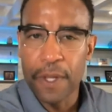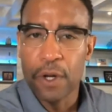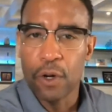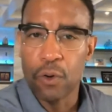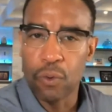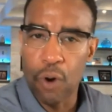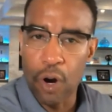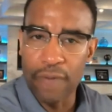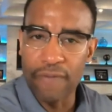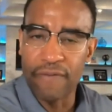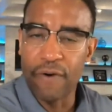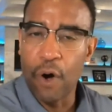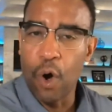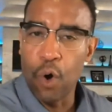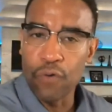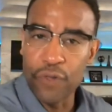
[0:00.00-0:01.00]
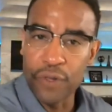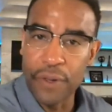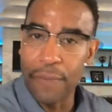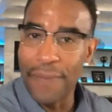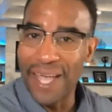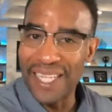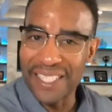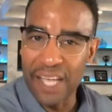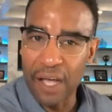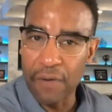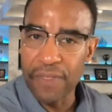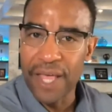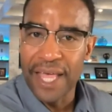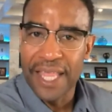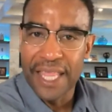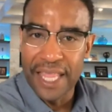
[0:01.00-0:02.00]
who are involved in the men's health,
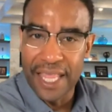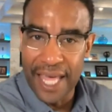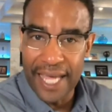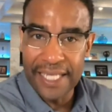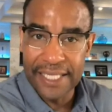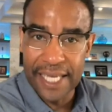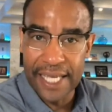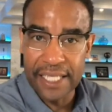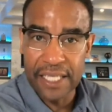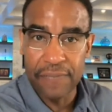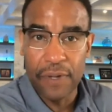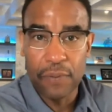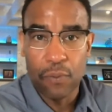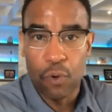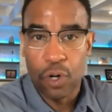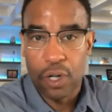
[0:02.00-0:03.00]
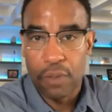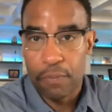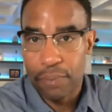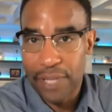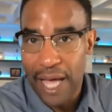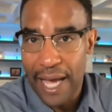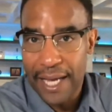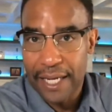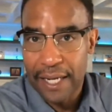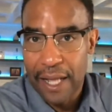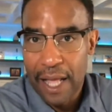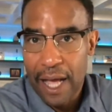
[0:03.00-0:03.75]
they tend to be more compliant